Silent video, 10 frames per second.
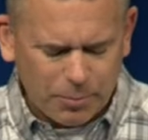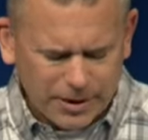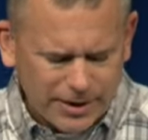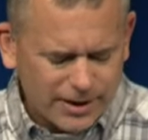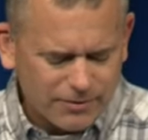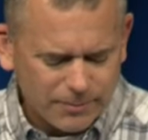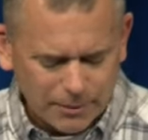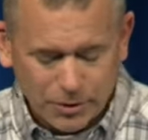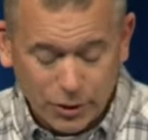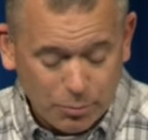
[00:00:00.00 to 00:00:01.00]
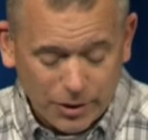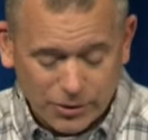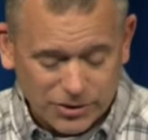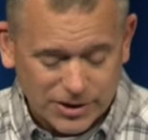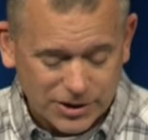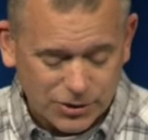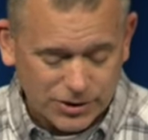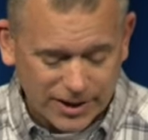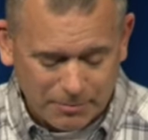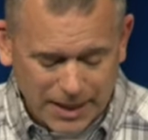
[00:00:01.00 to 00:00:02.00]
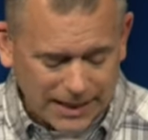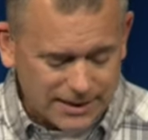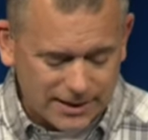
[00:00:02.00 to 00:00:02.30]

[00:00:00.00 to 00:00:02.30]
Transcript: but think of my new brothers and sisters that I met